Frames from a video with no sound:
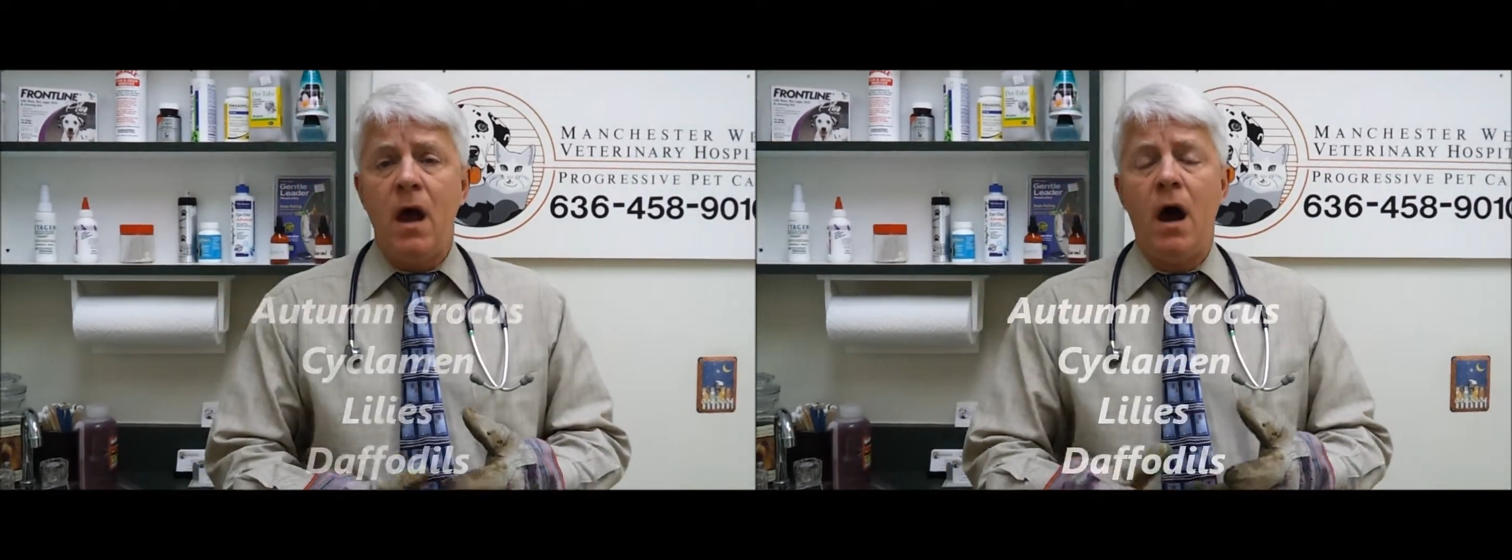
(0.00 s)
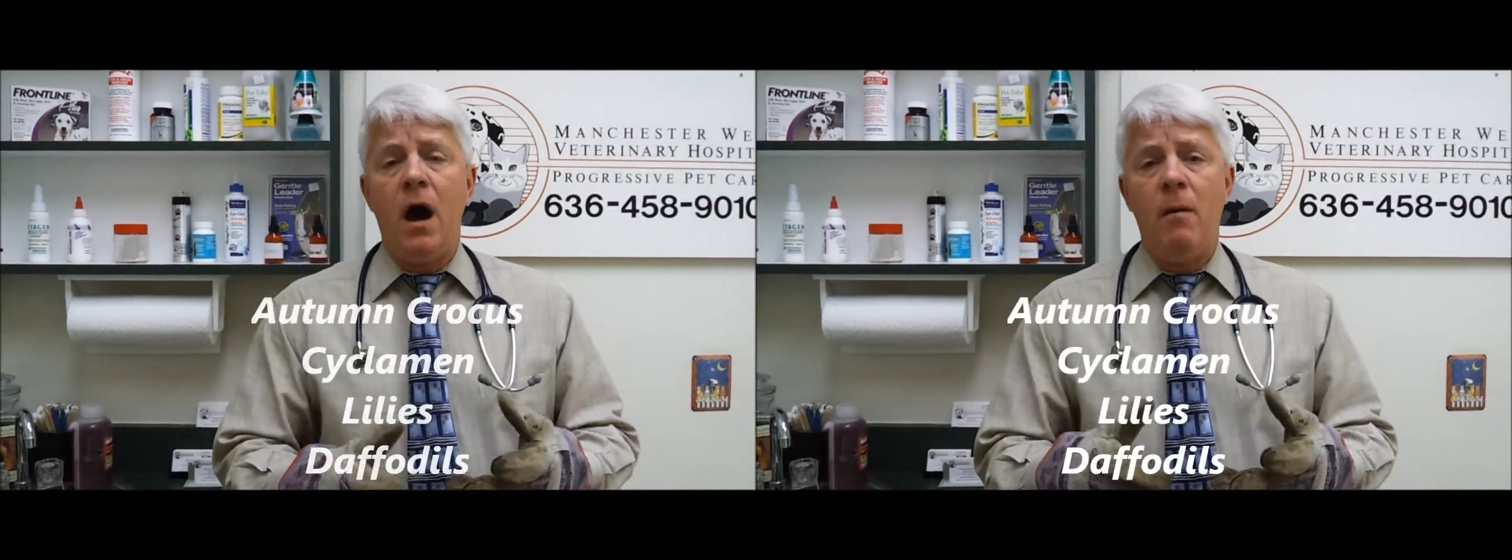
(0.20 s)

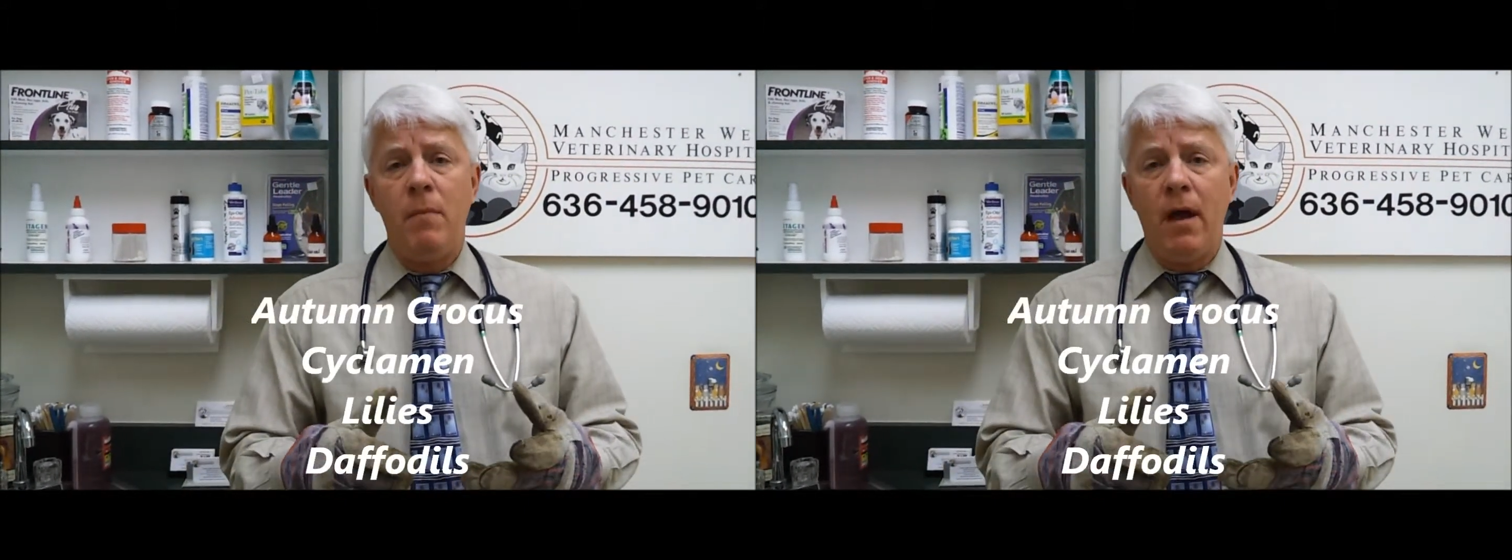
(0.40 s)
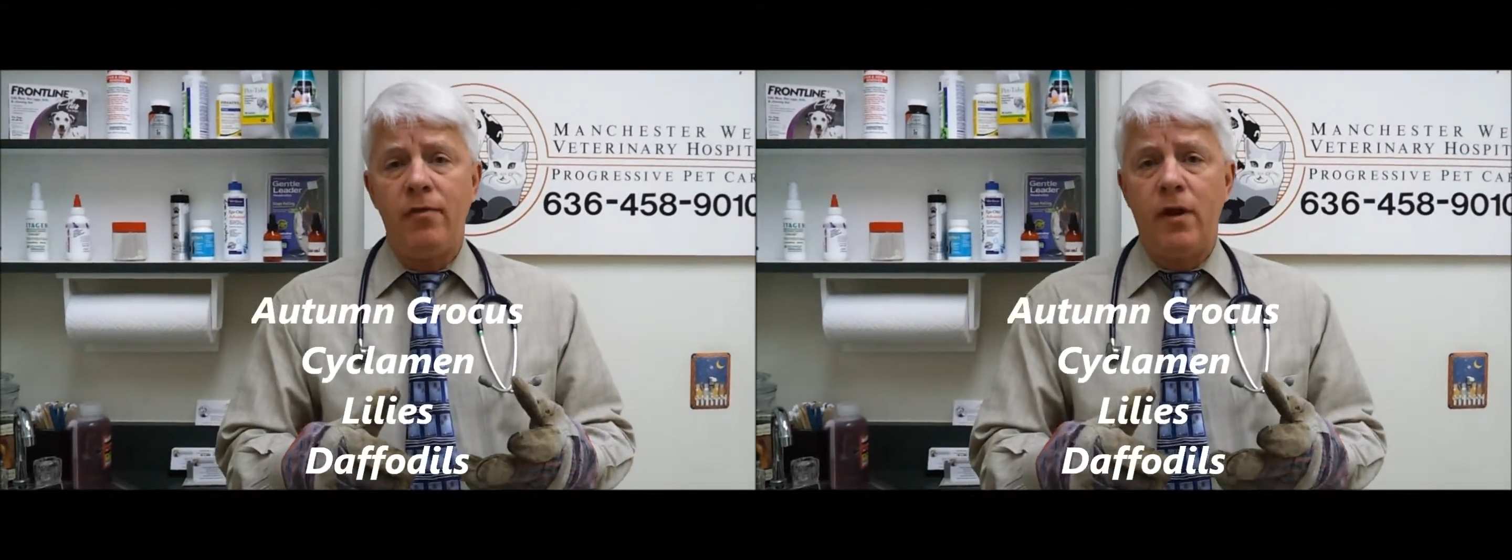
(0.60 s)

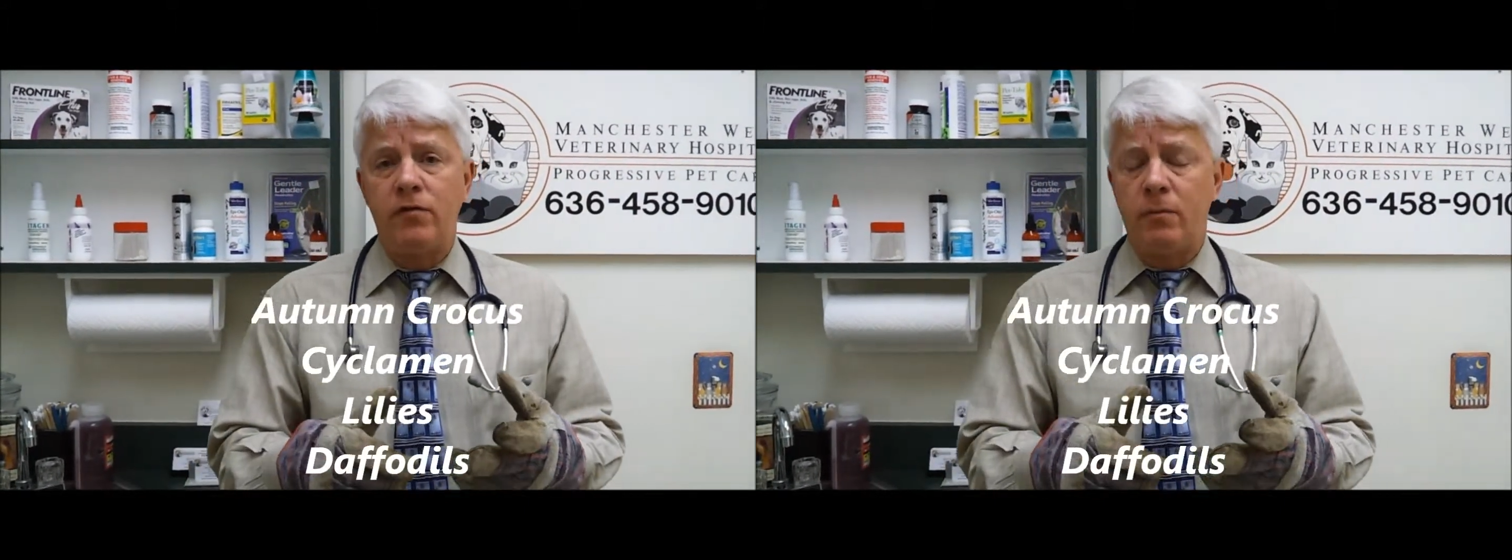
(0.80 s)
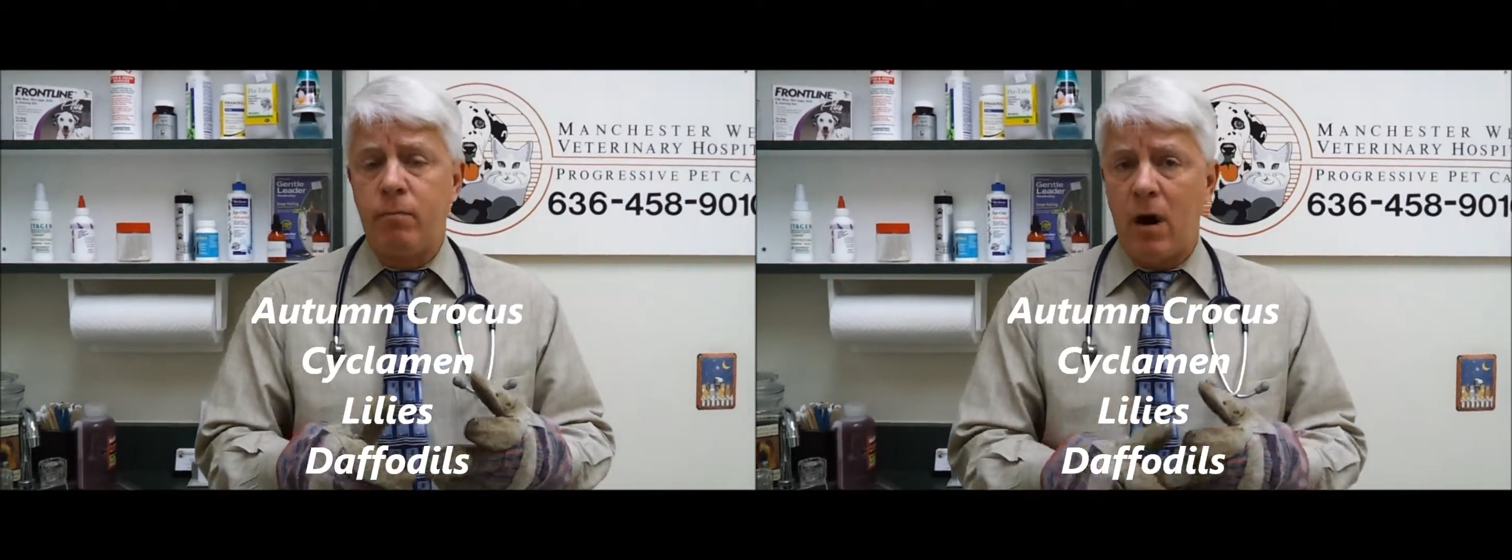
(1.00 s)
um,
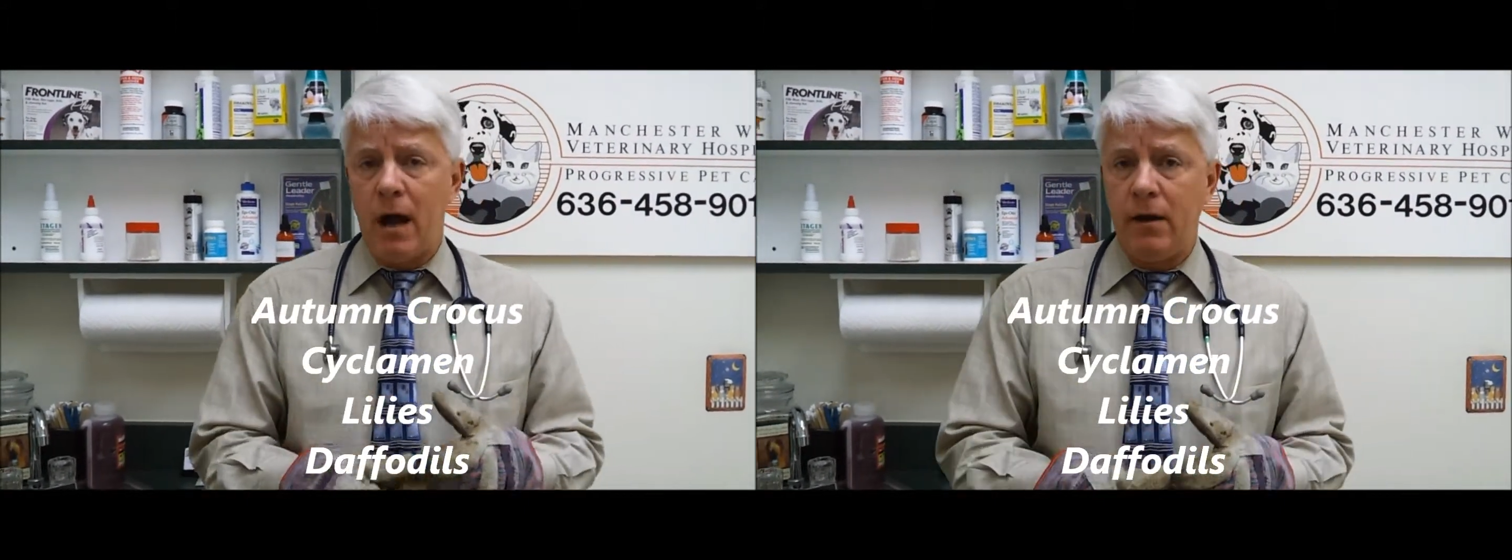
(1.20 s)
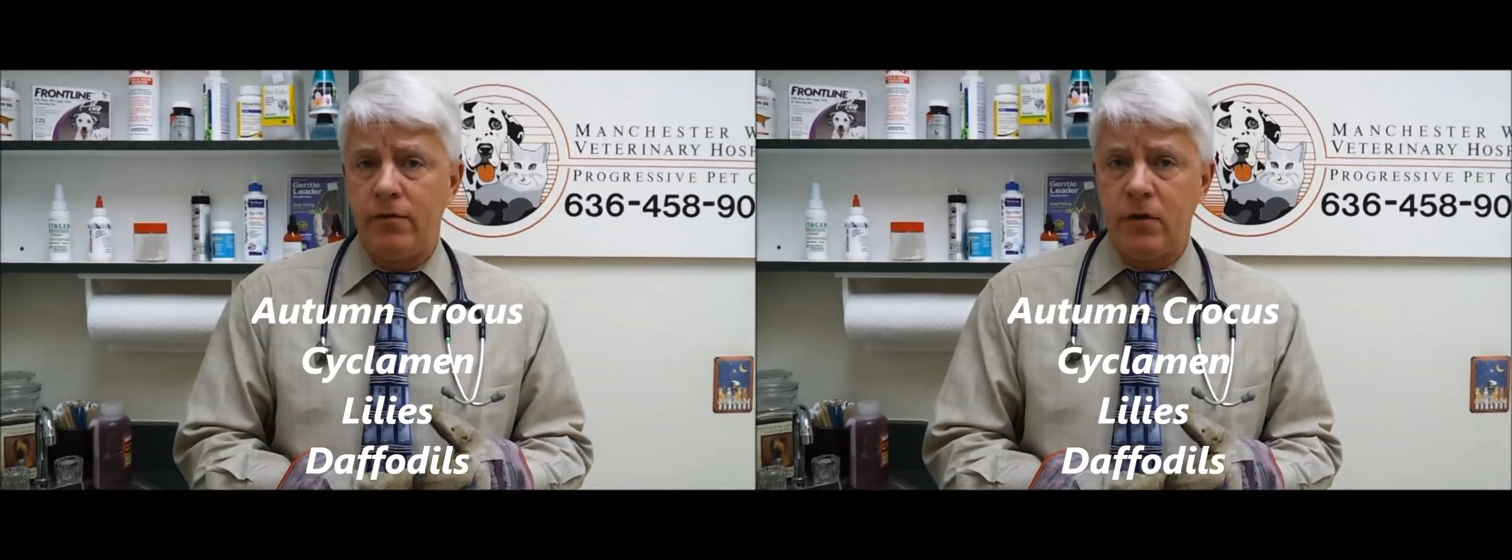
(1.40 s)
there's, a
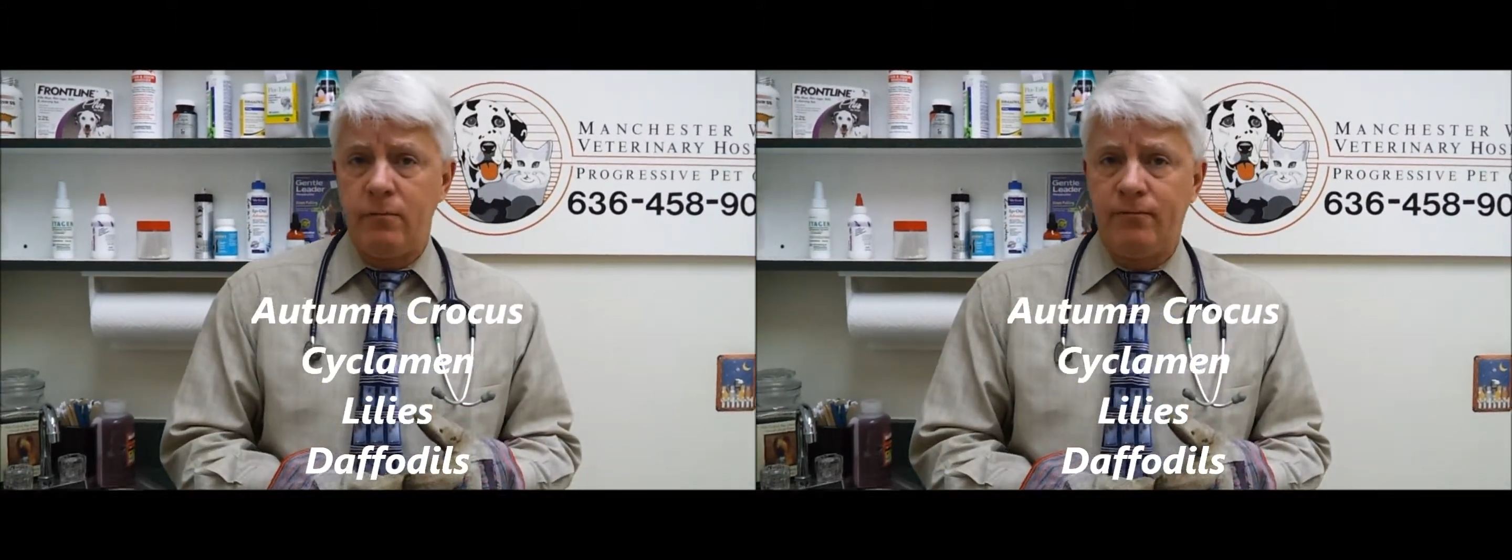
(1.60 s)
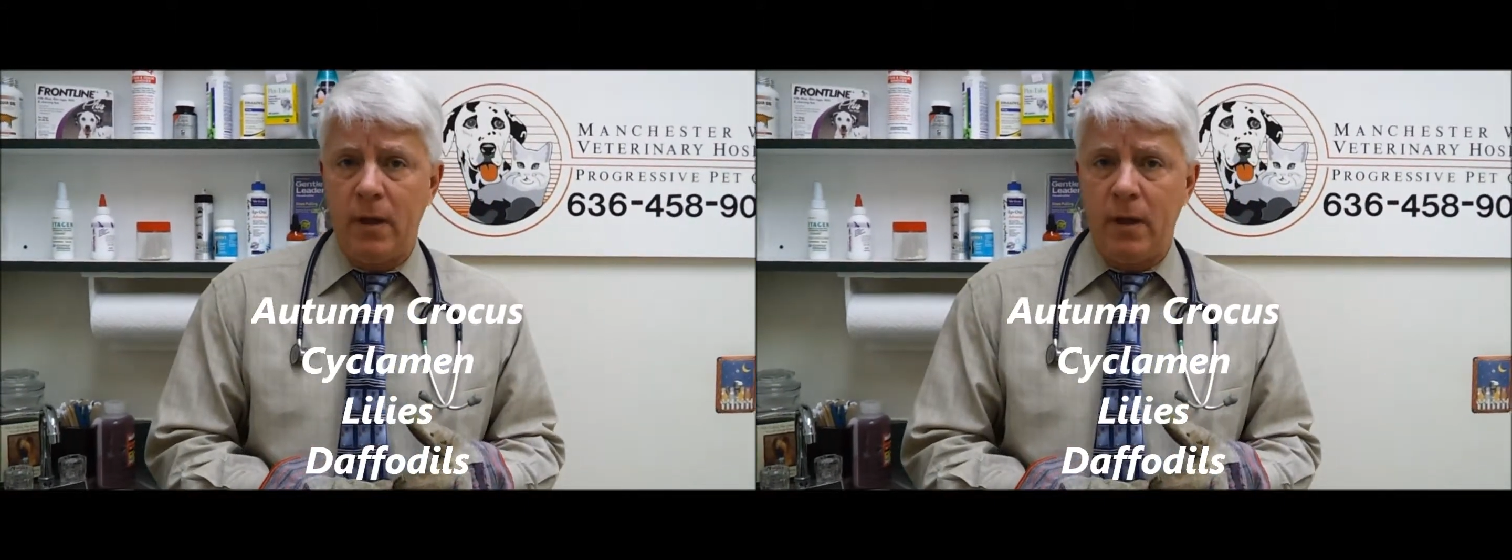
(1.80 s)
there's a